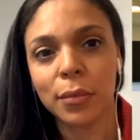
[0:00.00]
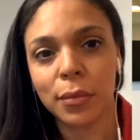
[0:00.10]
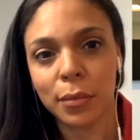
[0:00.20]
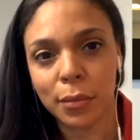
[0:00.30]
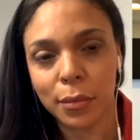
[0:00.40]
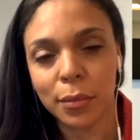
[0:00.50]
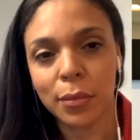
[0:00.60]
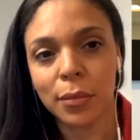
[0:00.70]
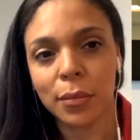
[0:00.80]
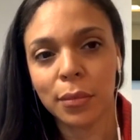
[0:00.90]

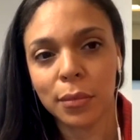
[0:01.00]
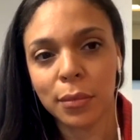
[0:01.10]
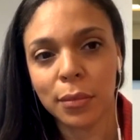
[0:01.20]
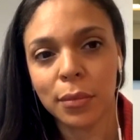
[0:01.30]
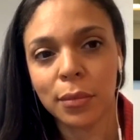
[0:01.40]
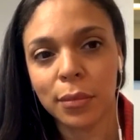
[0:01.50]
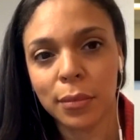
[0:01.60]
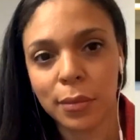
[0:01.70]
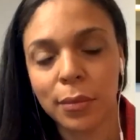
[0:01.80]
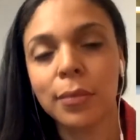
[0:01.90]

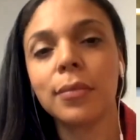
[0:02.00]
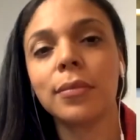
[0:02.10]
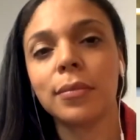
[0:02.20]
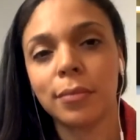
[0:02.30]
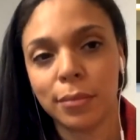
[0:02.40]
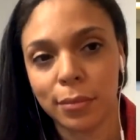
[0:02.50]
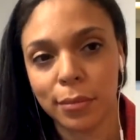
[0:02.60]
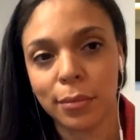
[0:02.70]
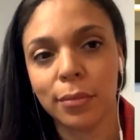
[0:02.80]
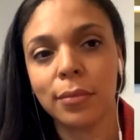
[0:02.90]

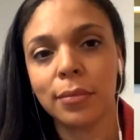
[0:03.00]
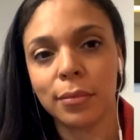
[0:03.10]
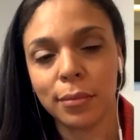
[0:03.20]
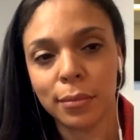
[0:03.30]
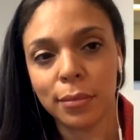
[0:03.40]
[no speech]